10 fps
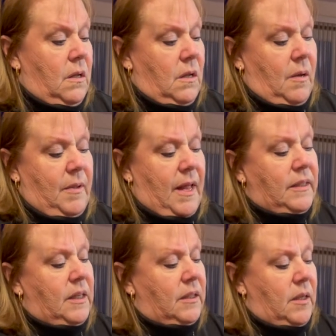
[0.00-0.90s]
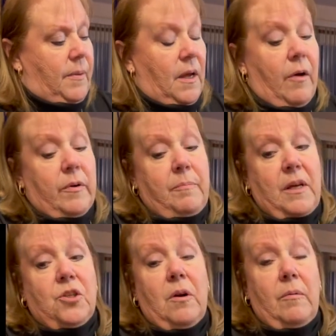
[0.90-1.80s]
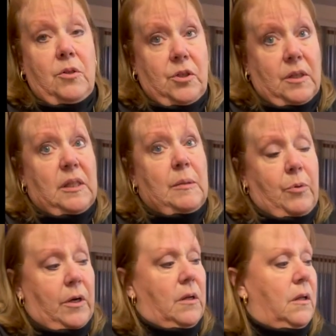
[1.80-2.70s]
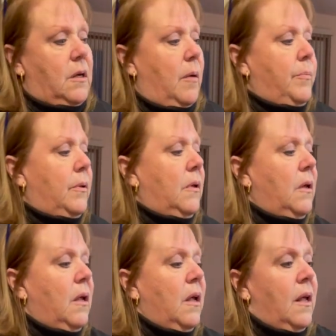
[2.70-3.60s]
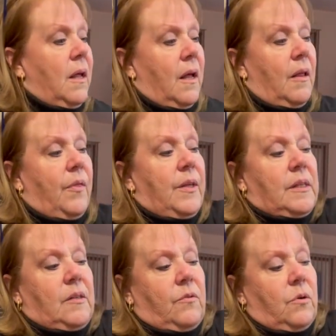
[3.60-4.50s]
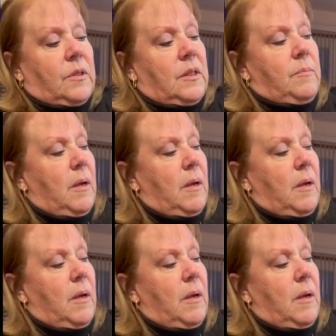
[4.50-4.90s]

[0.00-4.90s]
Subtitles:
I mean, that's not something I would measure. I would just sprinkle a couple. And this, of course, is my